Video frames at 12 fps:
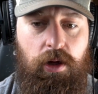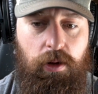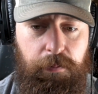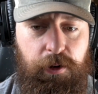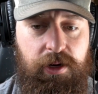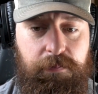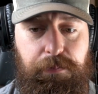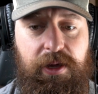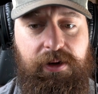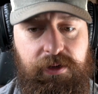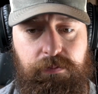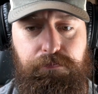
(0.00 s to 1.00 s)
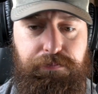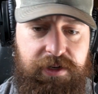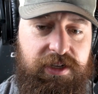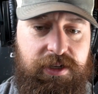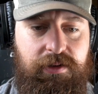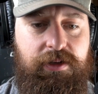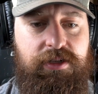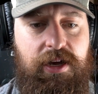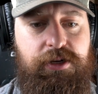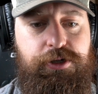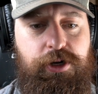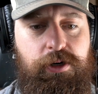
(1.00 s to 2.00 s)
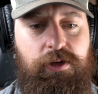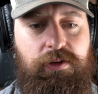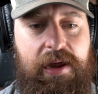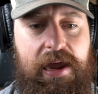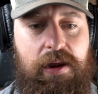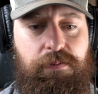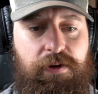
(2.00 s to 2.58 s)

a pretty big, decently sized chunk of land.